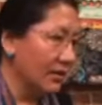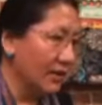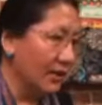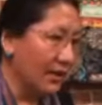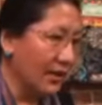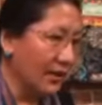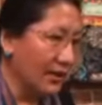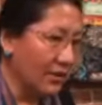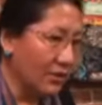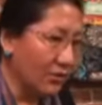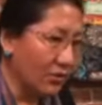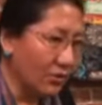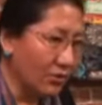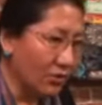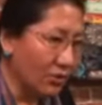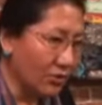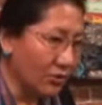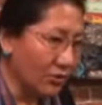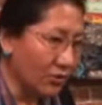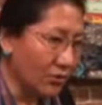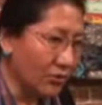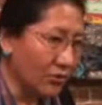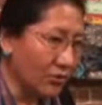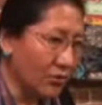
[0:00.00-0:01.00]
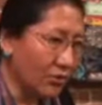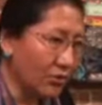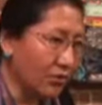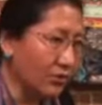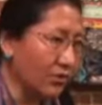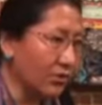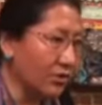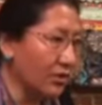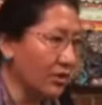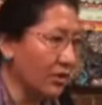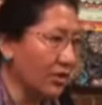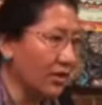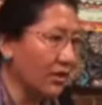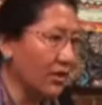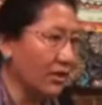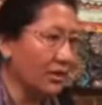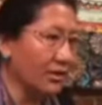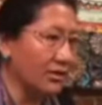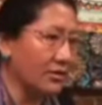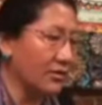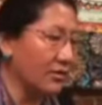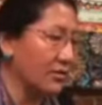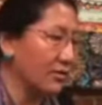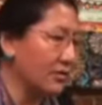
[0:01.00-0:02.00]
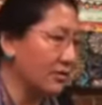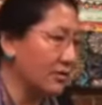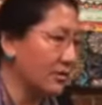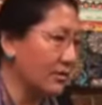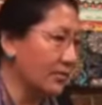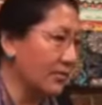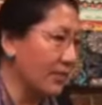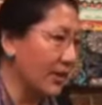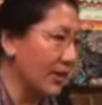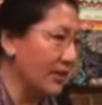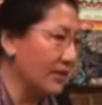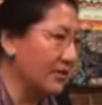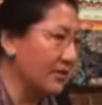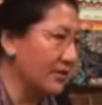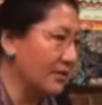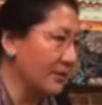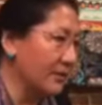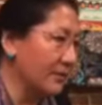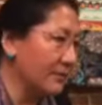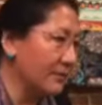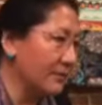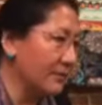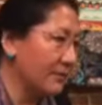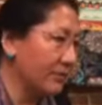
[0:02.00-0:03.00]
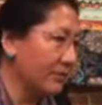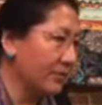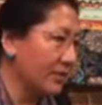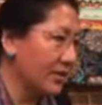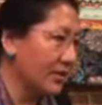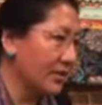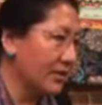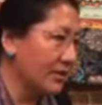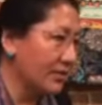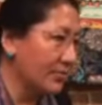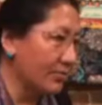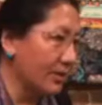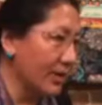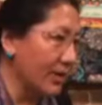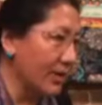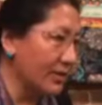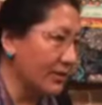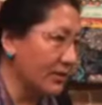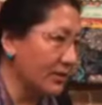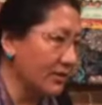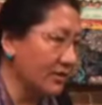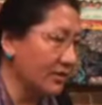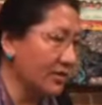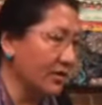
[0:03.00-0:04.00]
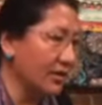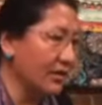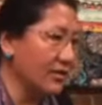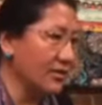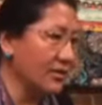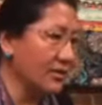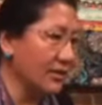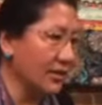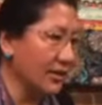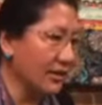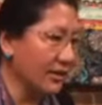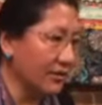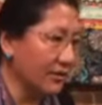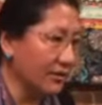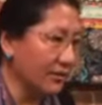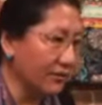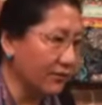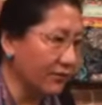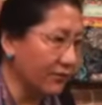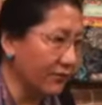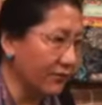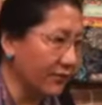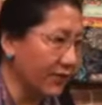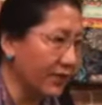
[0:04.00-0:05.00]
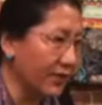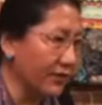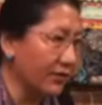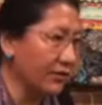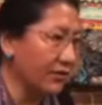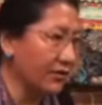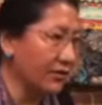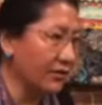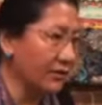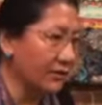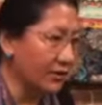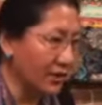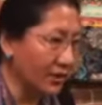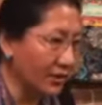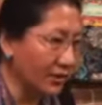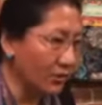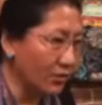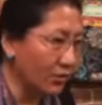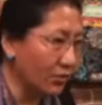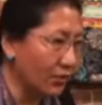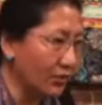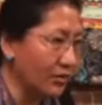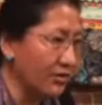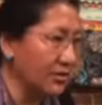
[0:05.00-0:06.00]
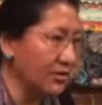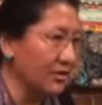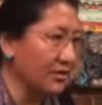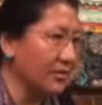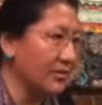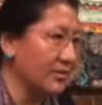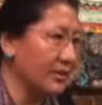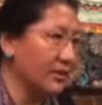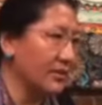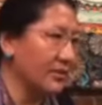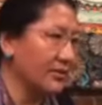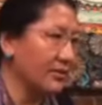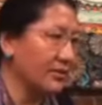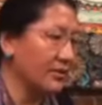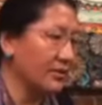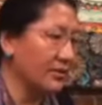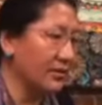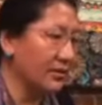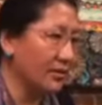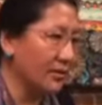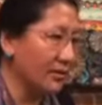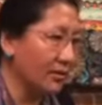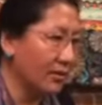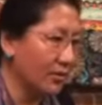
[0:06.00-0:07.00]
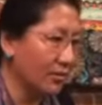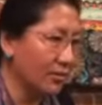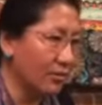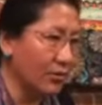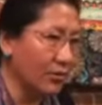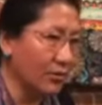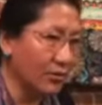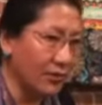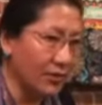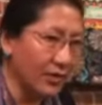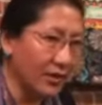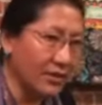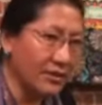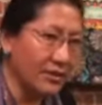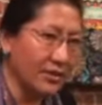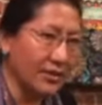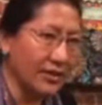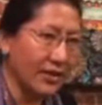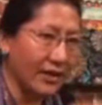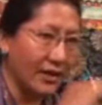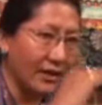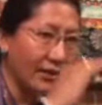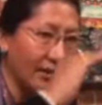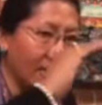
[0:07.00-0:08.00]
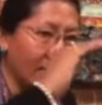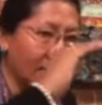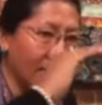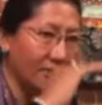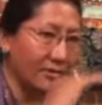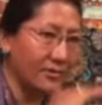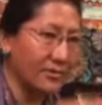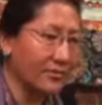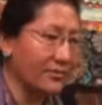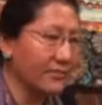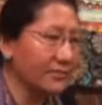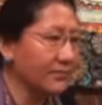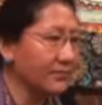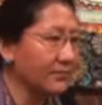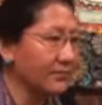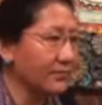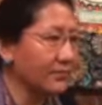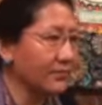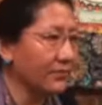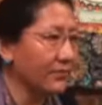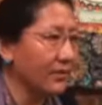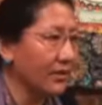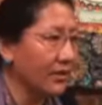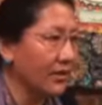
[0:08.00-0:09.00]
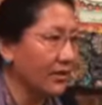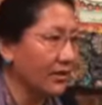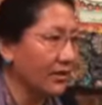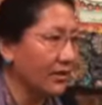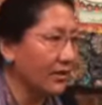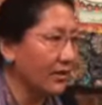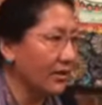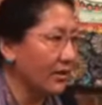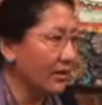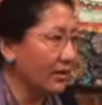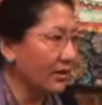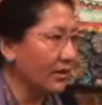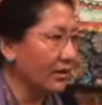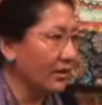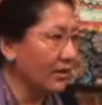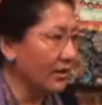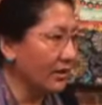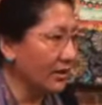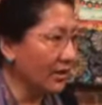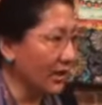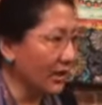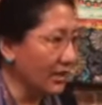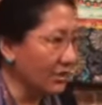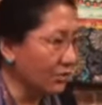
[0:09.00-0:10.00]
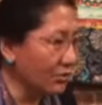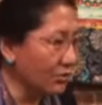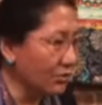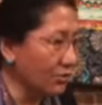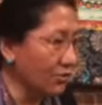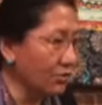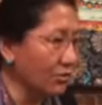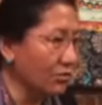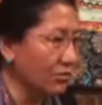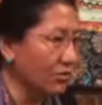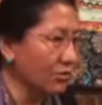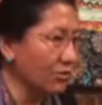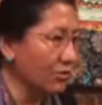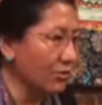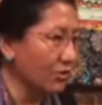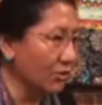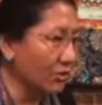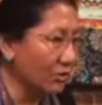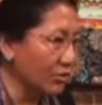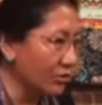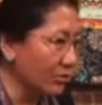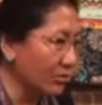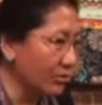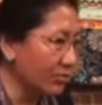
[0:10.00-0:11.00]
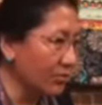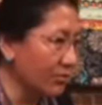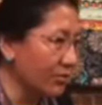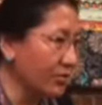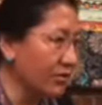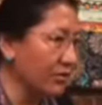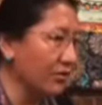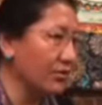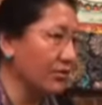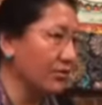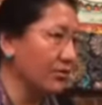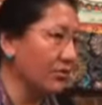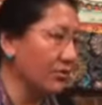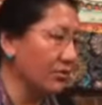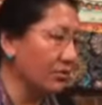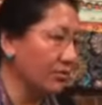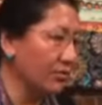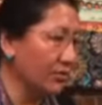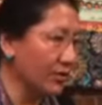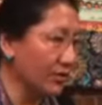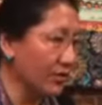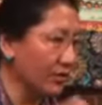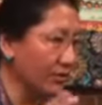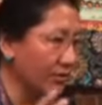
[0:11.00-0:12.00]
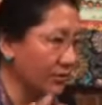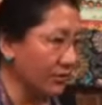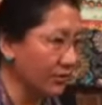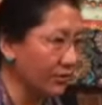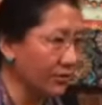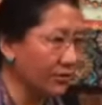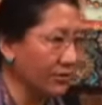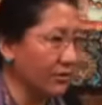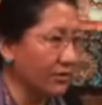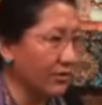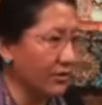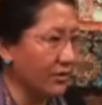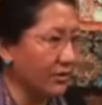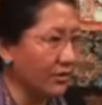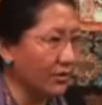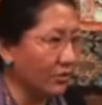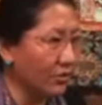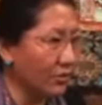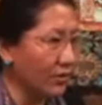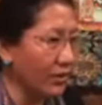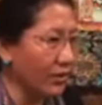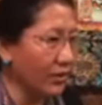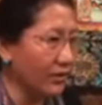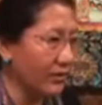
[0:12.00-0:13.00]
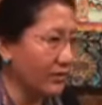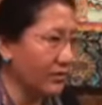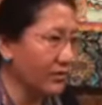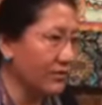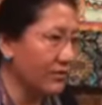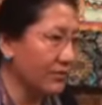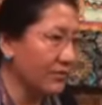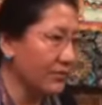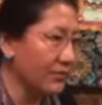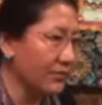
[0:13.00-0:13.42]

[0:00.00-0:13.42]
And also the hot, spicy. Spicy is like the fire and the wind element. The both is light. And astringent also pretty good, because earth and the wind.